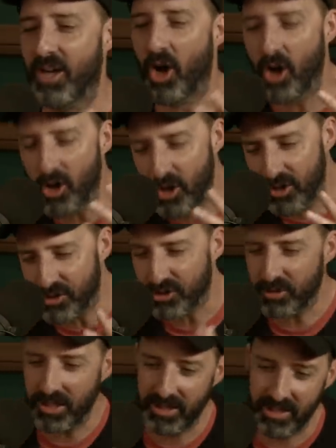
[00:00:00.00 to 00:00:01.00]
all
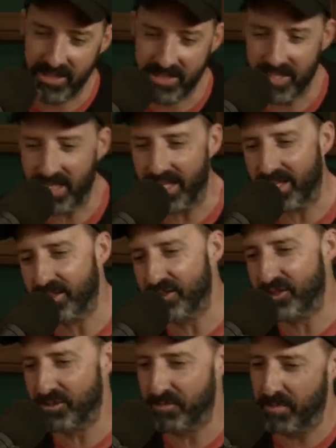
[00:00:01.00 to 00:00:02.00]
during this like
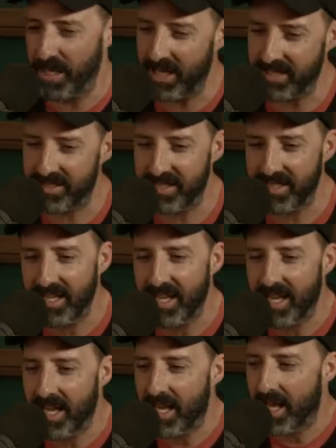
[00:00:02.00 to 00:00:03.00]
bit.
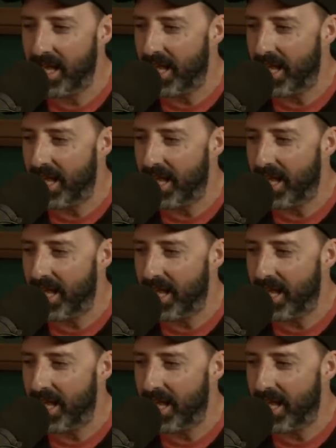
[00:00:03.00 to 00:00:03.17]
Yeah.